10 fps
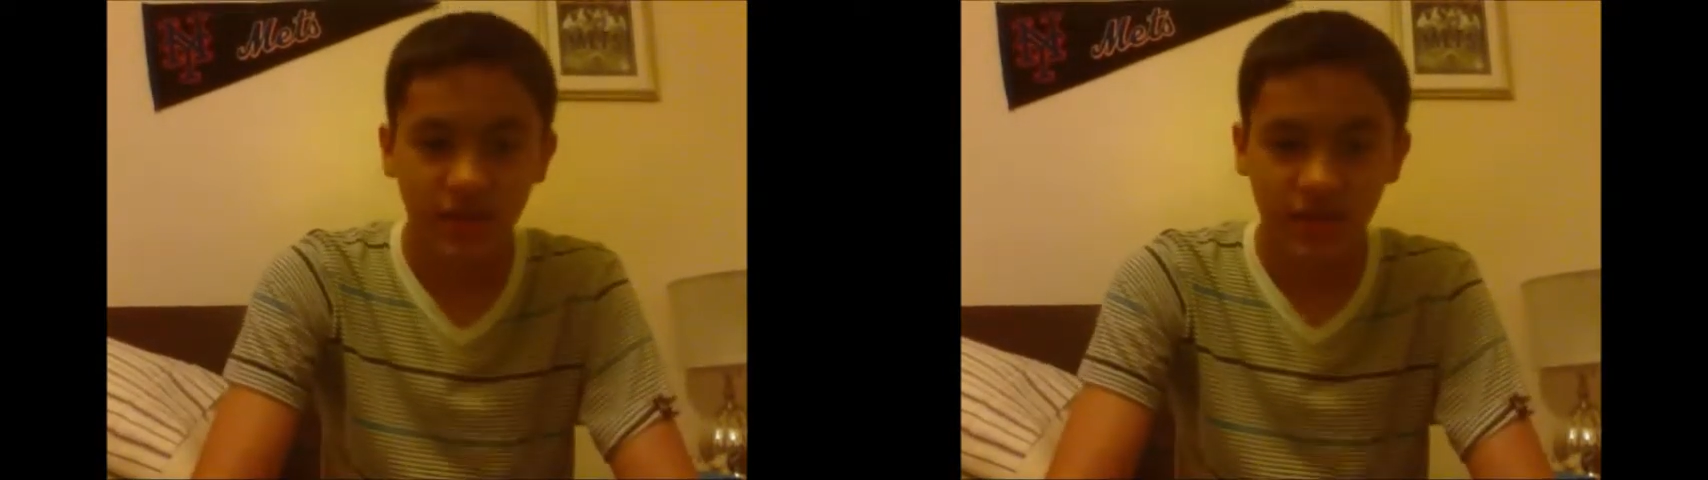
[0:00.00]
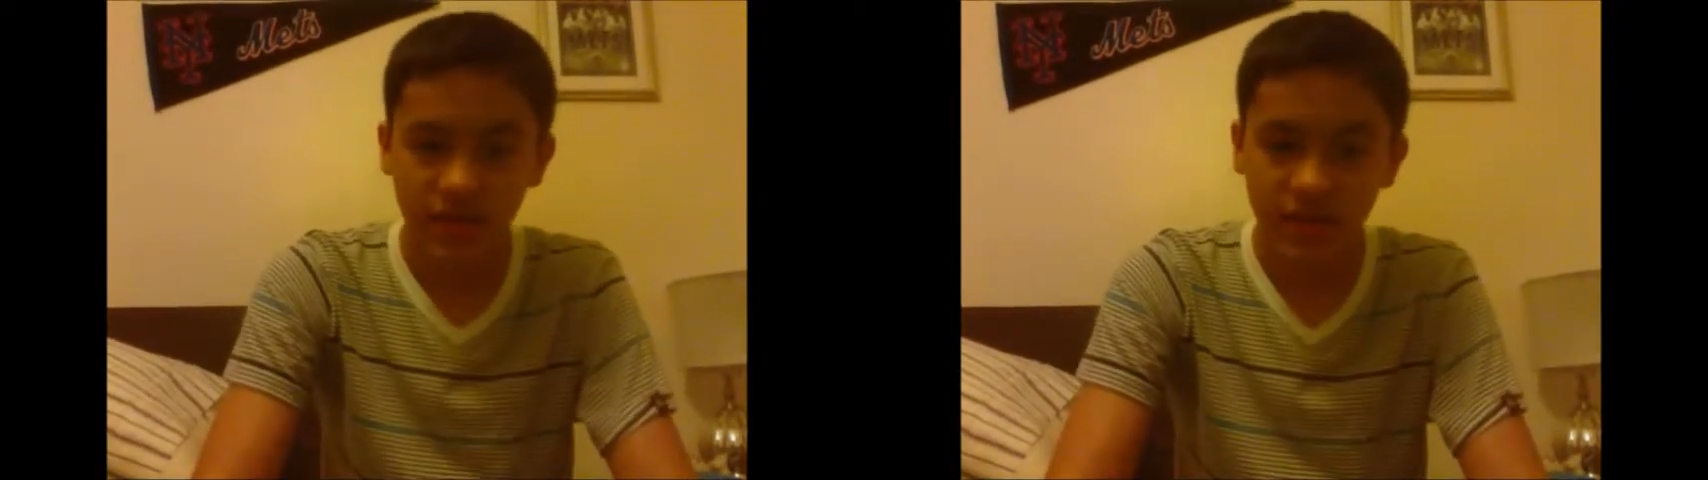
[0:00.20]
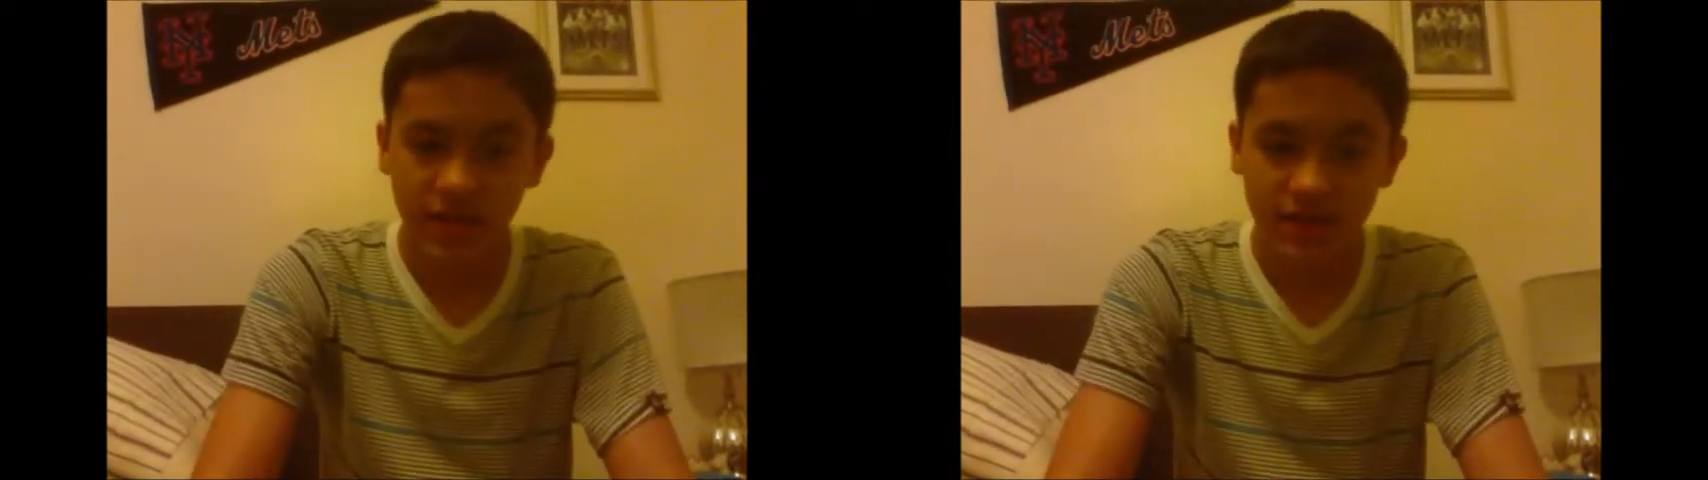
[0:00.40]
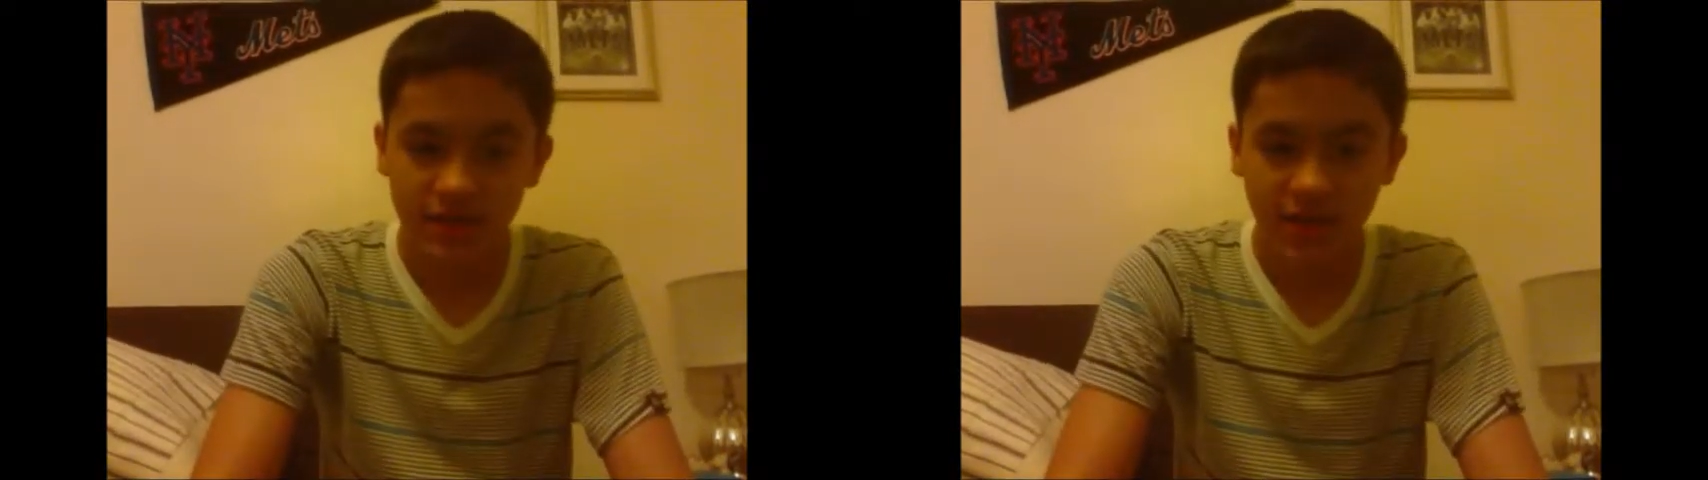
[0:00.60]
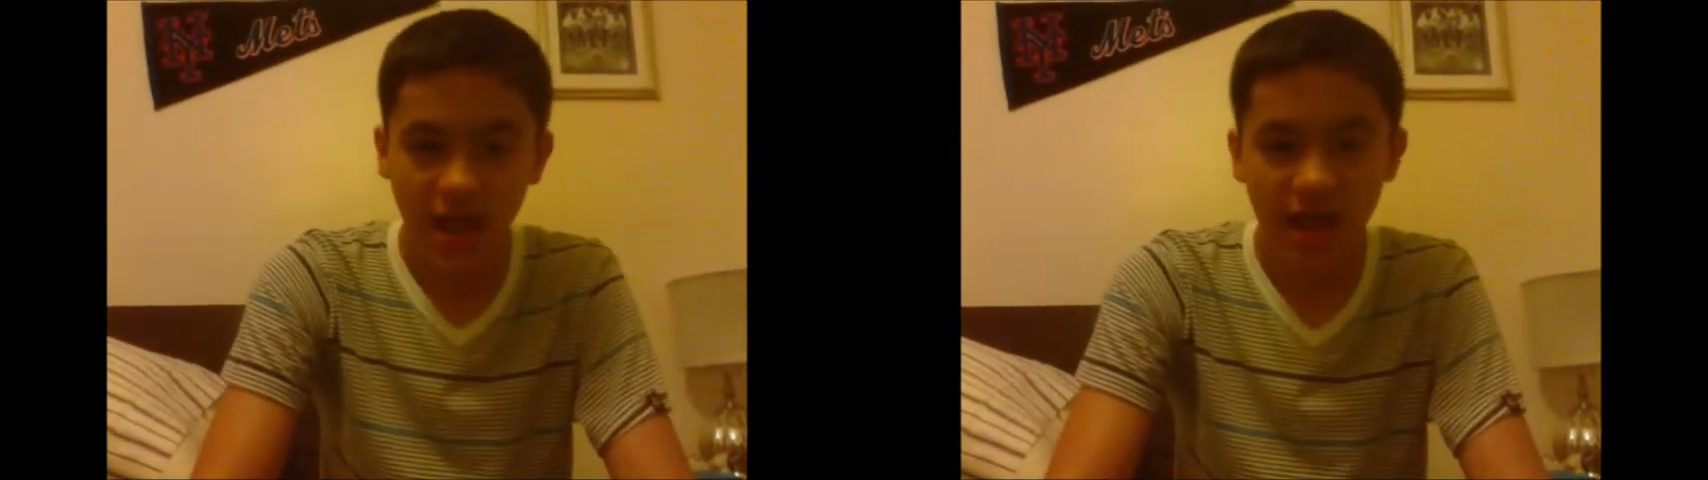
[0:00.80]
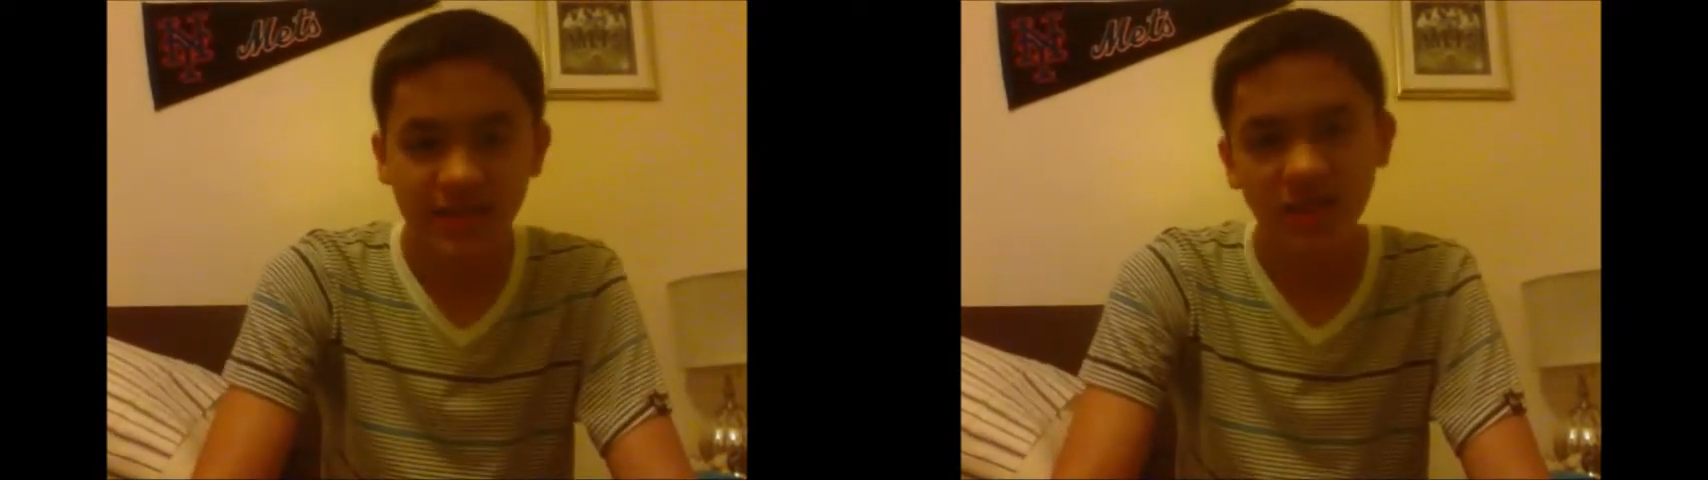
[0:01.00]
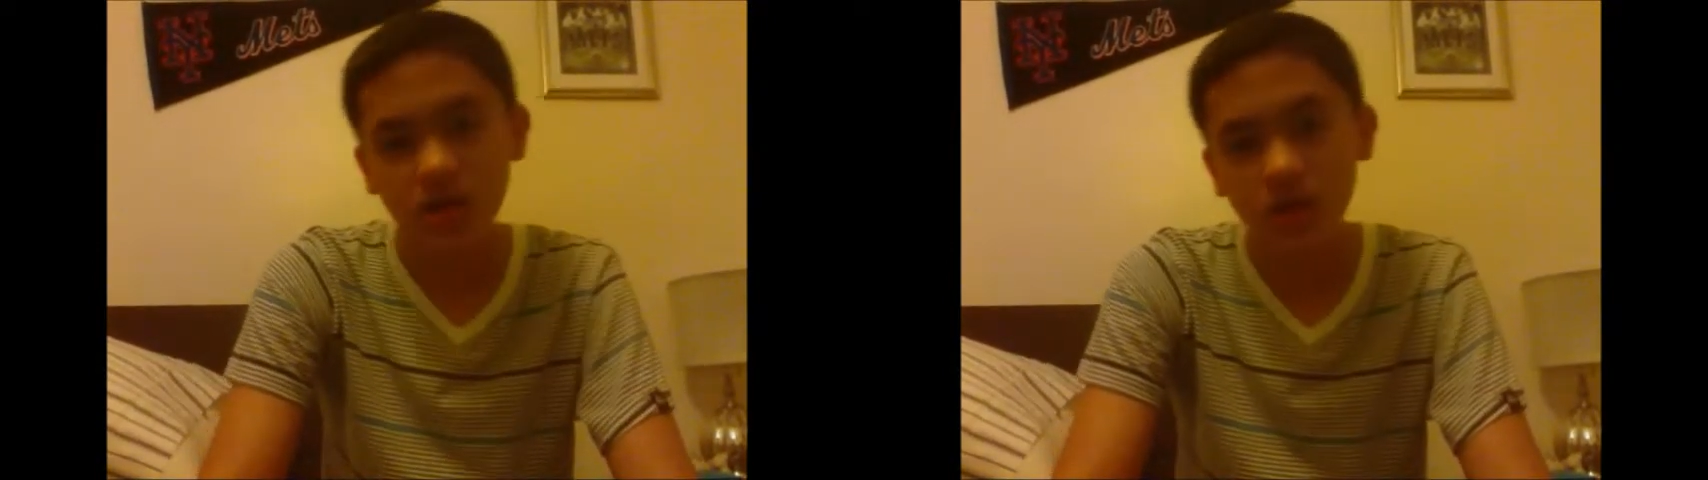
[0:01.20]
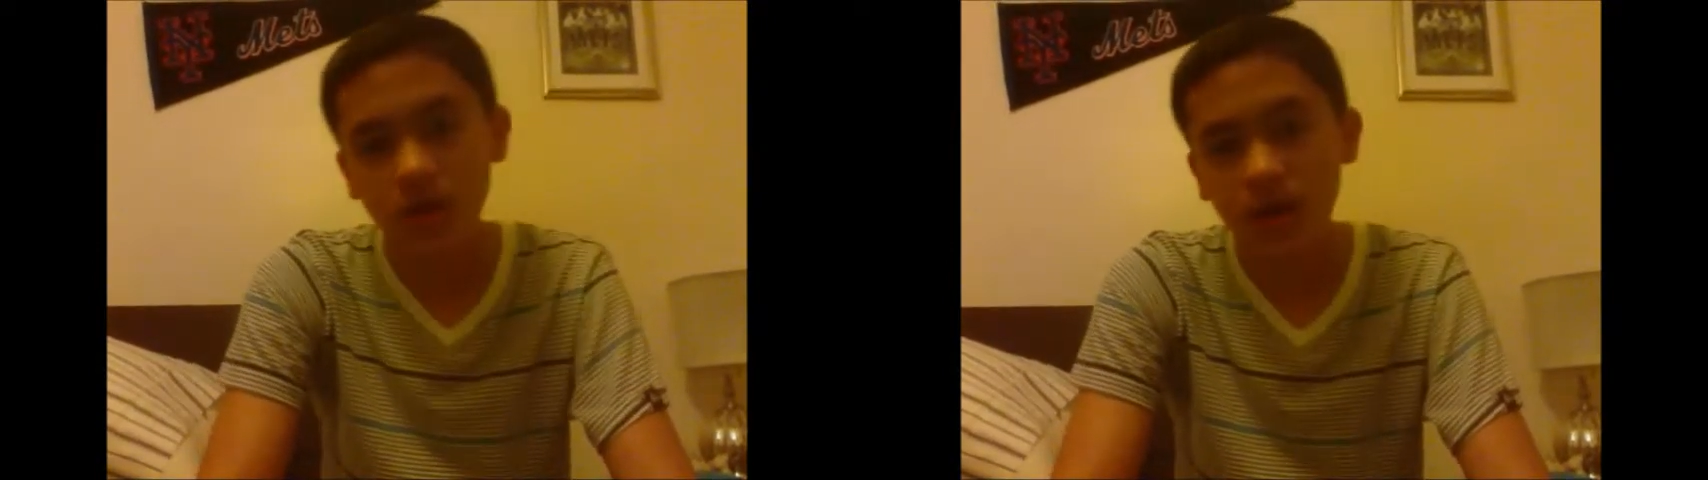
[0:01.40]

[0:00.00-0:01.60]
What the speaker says: Yes, I know